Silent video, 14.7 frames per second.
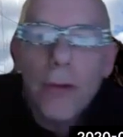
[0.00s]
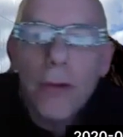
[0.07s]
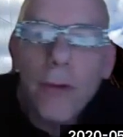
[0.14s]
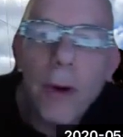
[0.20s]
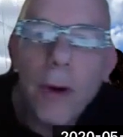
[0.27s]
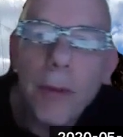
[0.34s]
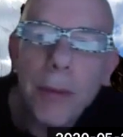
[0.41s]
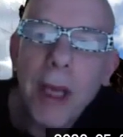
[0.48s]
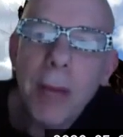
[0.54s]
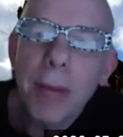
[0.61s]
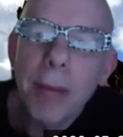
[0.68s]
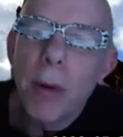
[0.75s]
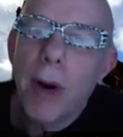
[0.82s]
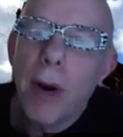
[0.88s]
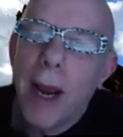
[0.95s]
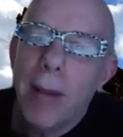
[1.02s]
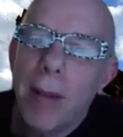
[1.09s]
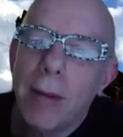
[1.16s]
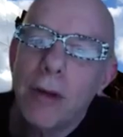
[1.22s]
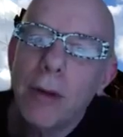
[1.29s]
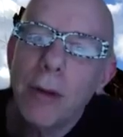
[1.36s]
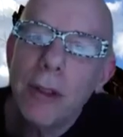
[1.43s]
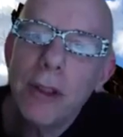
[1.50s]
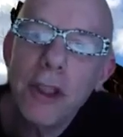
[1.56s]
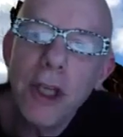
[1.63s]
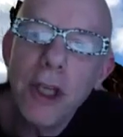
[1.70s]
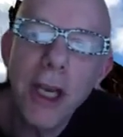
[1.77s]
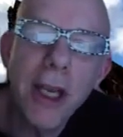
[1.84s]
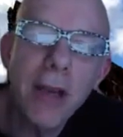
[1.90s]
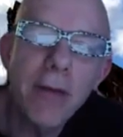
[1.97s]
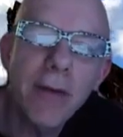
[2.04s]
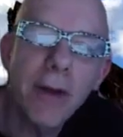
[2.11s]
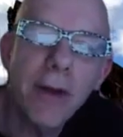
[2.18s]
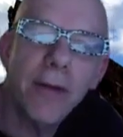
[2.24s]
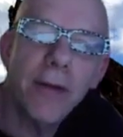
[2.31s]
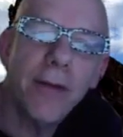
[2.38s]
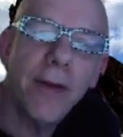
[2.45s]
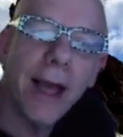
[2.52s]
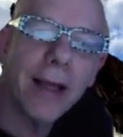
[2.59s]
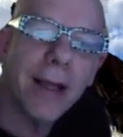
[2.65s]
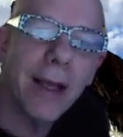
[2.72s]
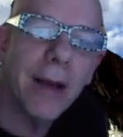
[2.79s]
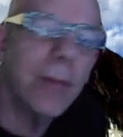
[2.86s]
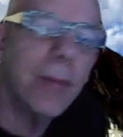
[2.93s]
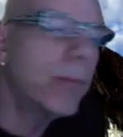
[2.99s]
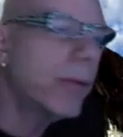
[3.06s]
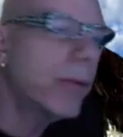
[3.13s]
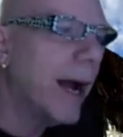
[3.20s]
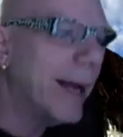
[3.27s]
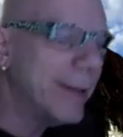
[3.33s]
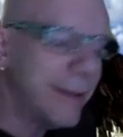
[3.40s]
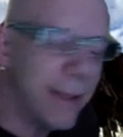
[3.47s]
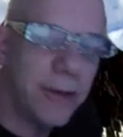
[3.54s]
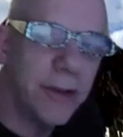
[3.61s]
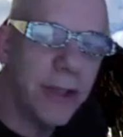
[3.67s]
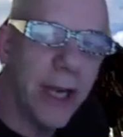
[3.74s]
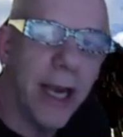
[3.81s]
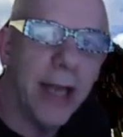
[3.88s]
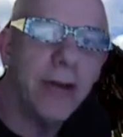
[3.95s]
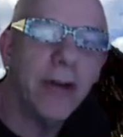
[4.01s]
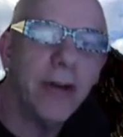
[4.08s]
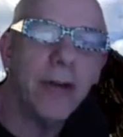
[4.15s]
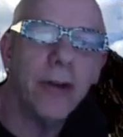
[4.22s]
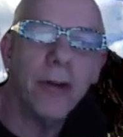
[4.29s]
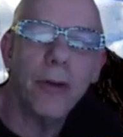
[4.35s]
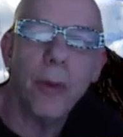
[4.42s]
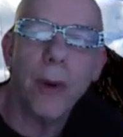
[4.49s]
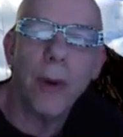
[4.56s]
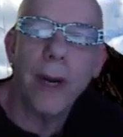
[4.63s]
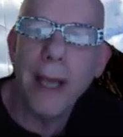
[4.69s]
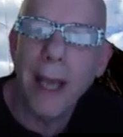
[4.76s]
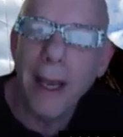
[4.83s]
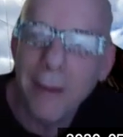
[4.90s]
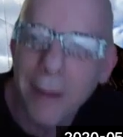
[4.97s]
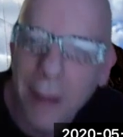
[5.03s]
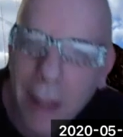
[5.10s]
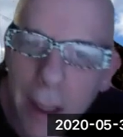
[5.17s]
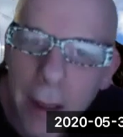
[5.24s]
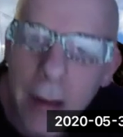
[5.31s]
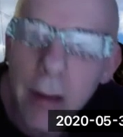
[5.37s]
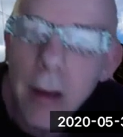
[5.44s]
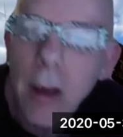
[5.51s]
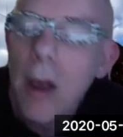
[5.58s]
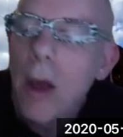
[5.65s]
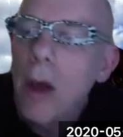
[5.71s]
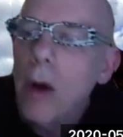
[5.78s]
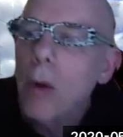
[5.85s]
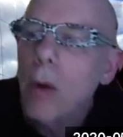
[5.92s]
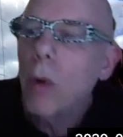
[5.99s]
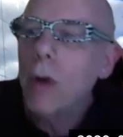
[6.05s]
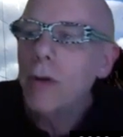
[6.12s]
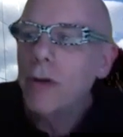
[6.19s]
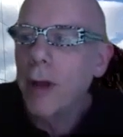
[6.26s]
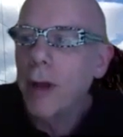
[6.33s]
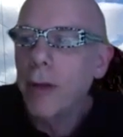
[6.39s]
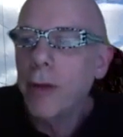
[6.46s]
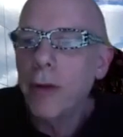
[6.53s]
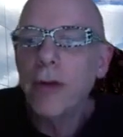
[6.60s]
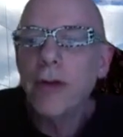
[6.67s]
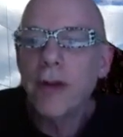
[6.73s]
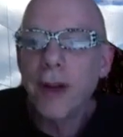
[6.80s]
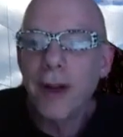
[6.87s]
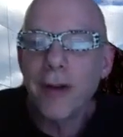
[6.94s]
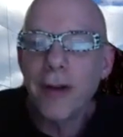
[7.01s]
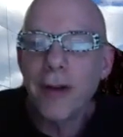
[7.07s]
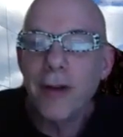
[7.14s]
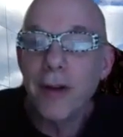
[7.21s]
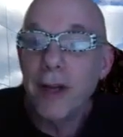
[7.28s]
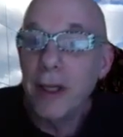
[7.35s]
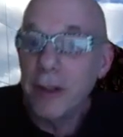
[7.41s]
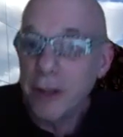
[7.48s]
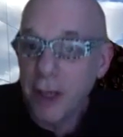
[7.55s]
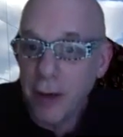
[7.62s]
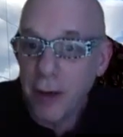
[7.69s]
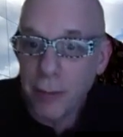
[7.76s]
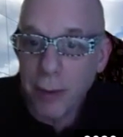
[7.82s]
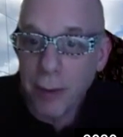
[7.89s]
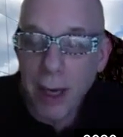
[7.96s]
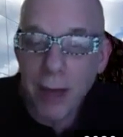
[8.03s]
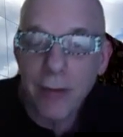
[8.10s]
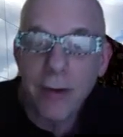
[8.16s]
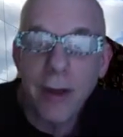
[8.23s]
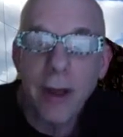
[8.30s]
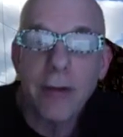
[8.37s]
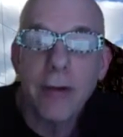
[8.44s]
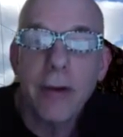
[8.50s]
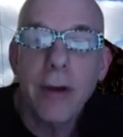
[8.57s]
of what people were able to achieve in effecting process changes in 2018 was done through the citizens' initiative process.